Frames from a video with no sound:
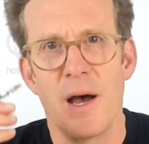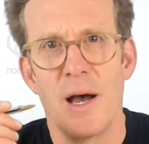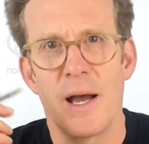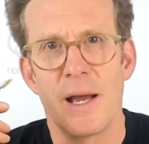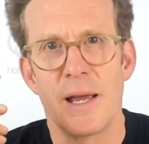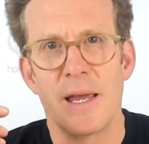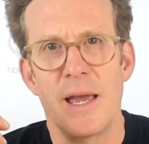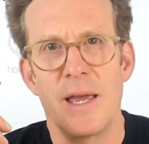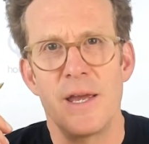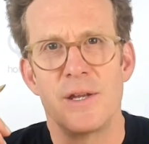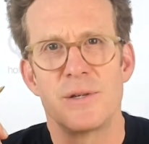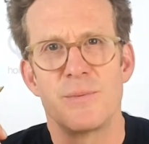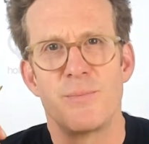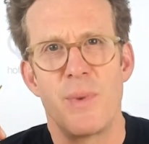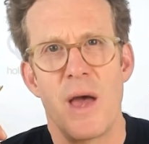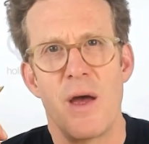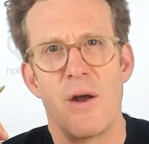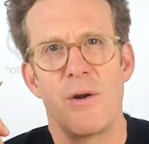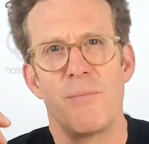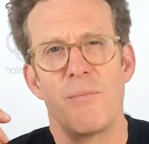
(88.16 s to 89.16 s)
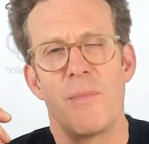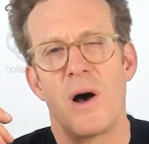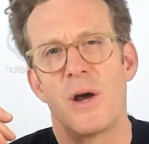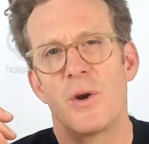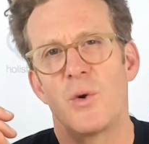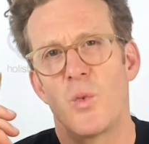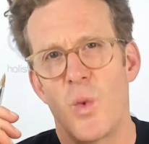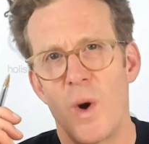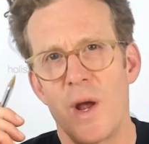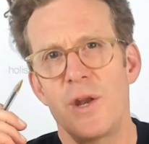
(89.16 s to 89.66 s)
get you to bear in
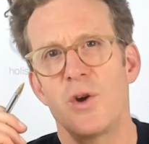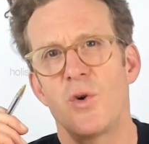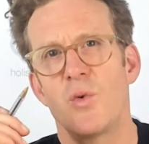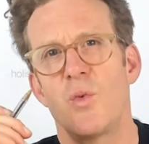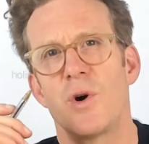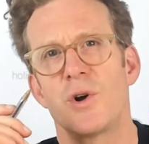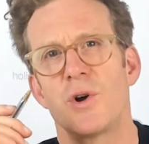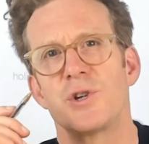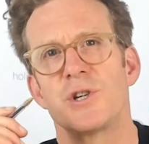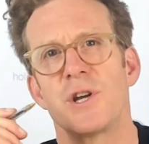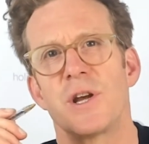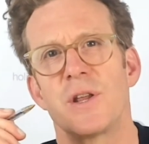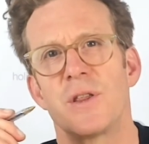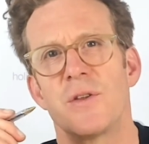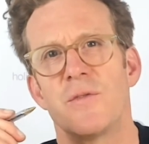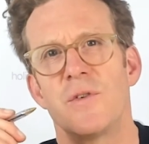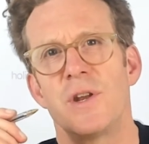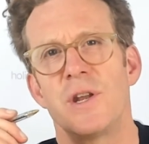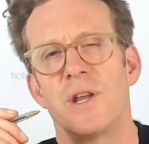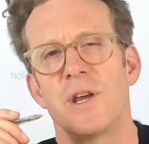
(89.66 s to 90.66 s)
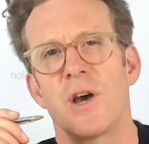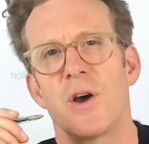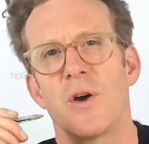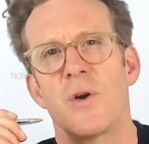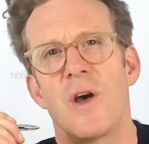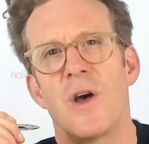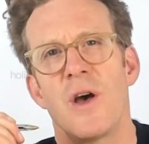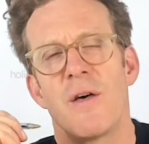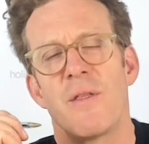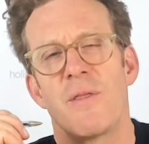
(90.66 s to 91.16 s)
mind when you're watching the video
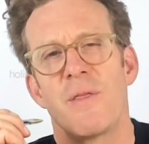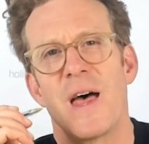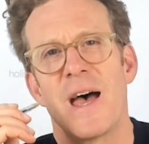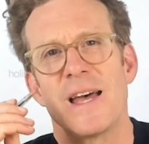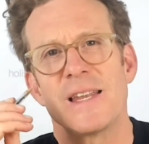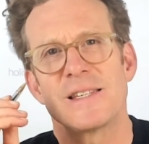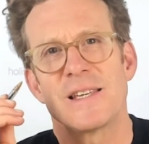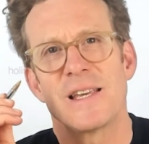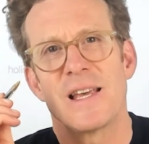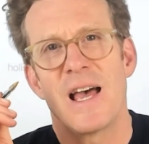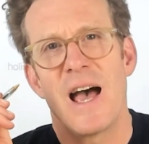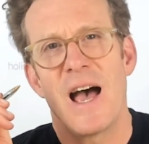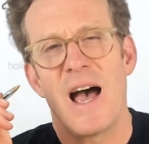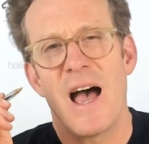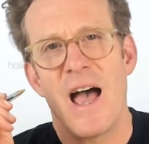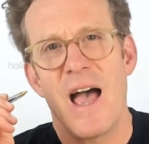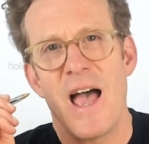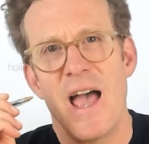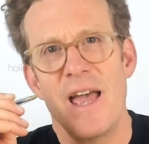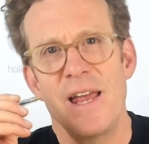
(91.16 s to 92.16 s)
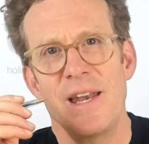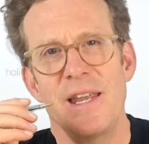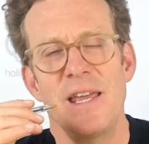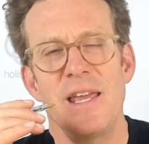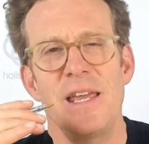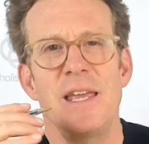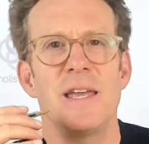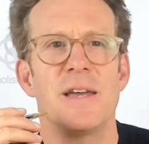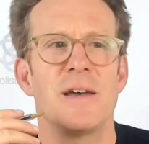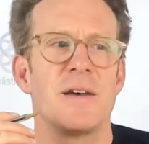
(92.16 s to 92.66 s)
that
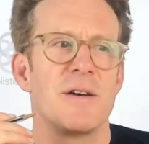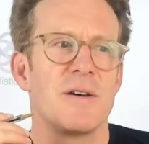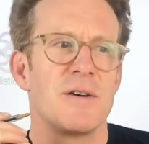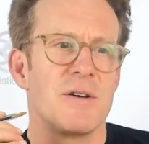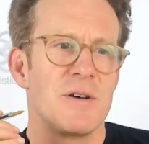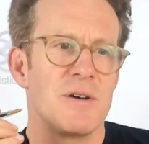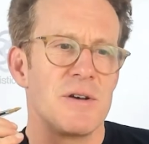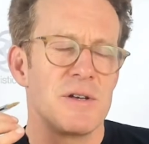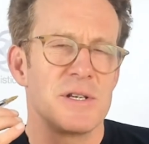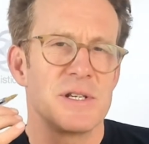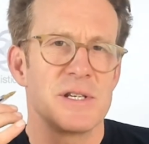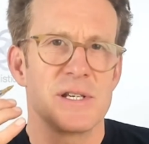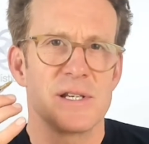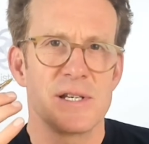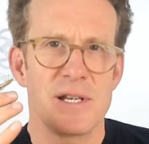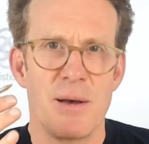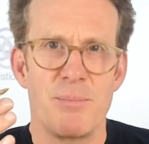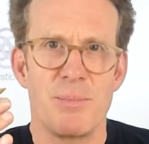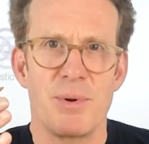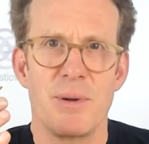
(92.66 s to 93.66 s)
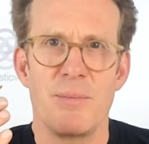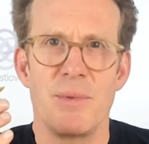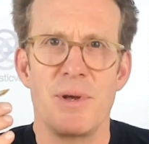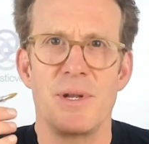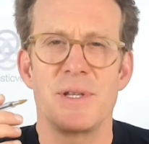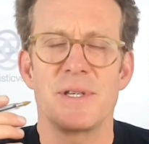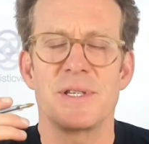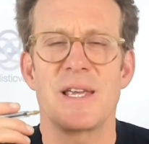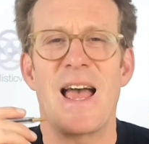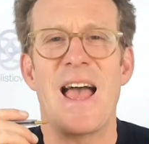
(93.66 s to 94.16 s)
any
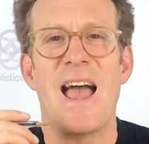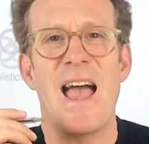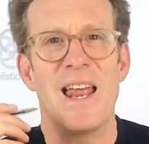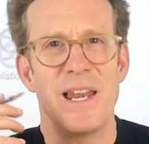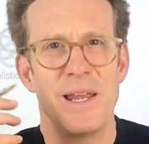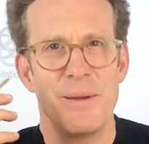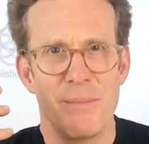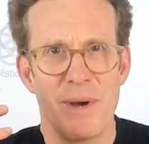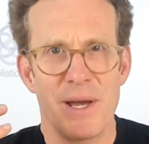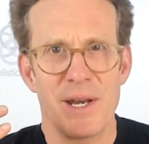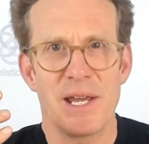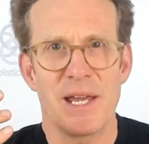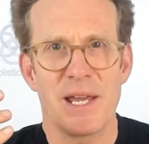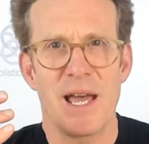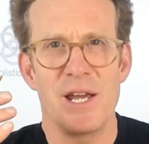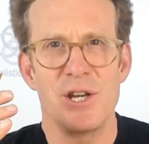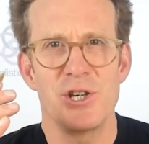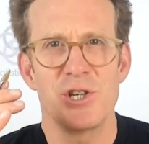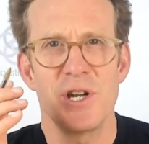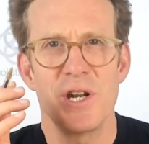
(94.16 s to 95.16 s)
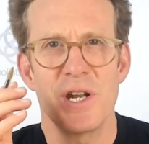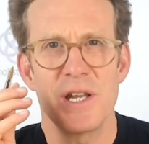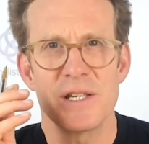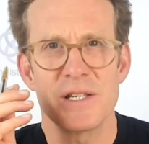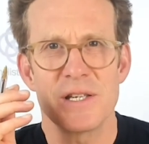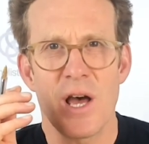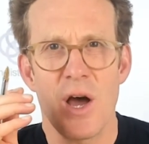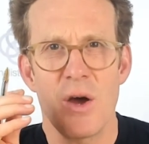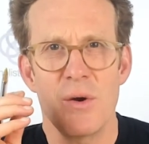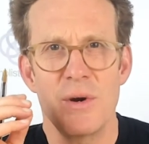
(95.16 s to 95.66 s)
supplement, any medication
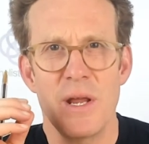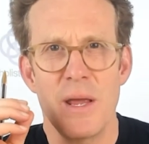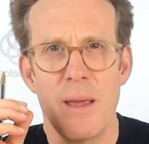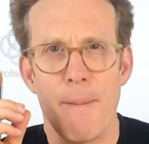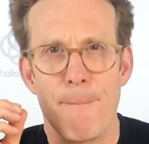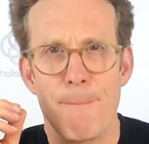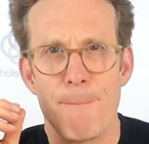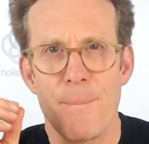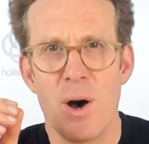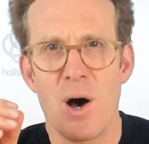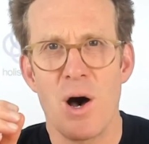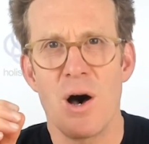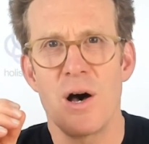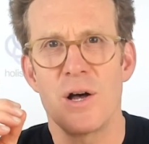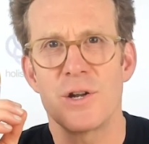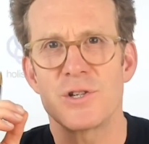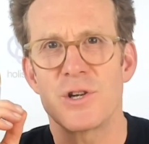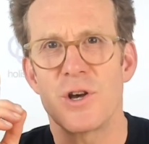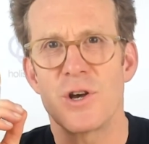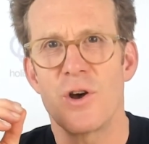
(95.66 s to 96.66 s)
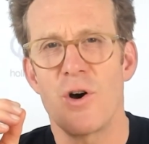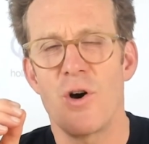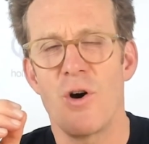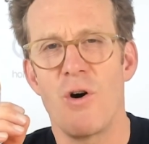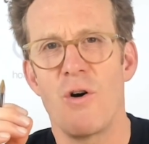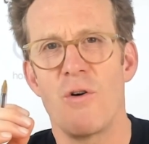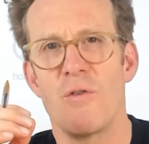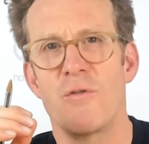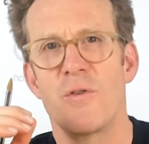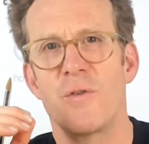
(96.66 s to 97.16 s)
is only part
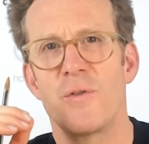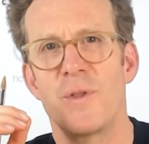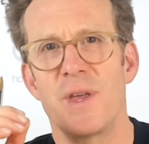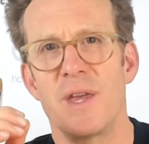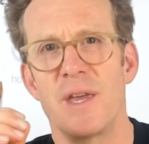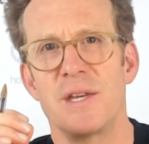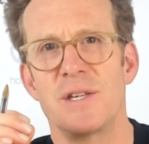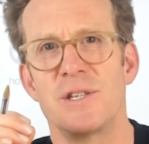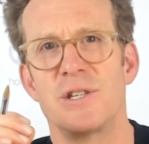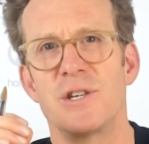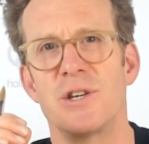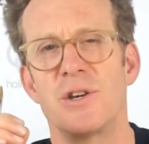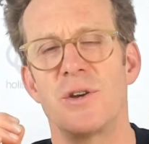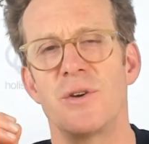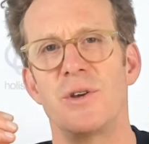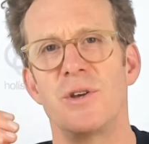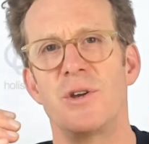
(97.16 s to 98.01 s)
of the issue.